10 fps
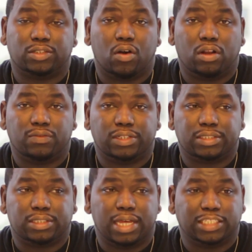to all of
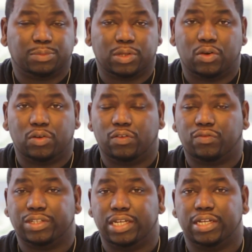us. It has been going on
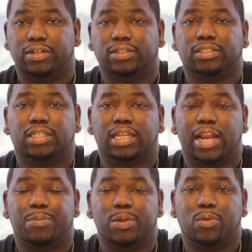for years. A
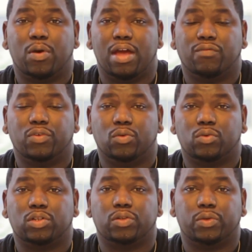lot of people have no
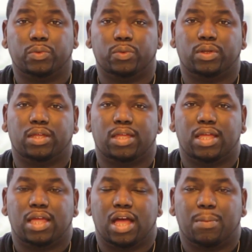clue
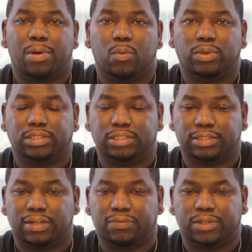about what this
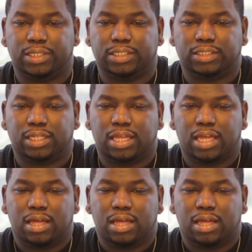stuff is.